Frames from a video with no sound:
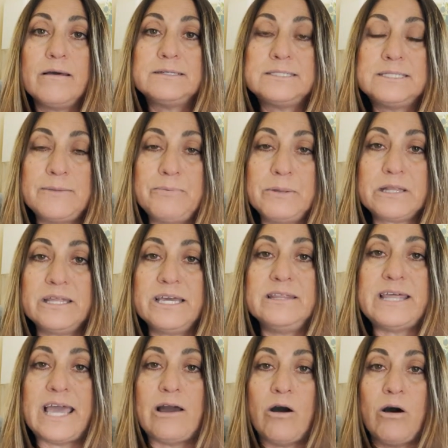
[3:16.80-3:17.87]
typically
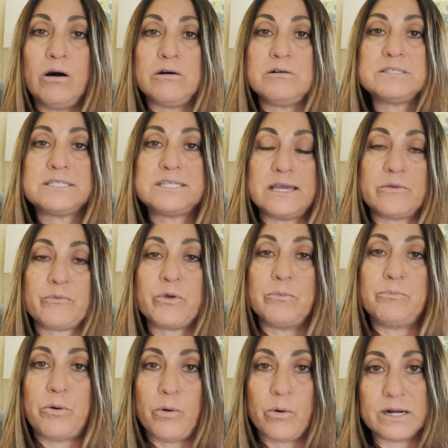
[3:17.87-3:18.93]
they all send
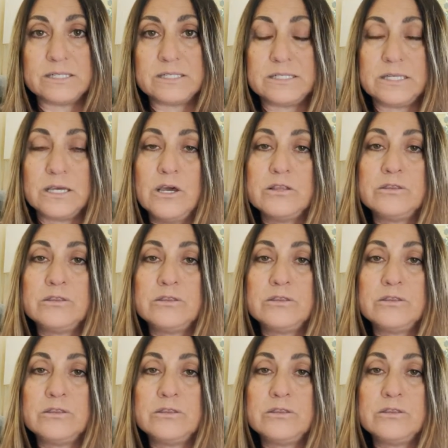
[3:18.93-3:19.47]
reports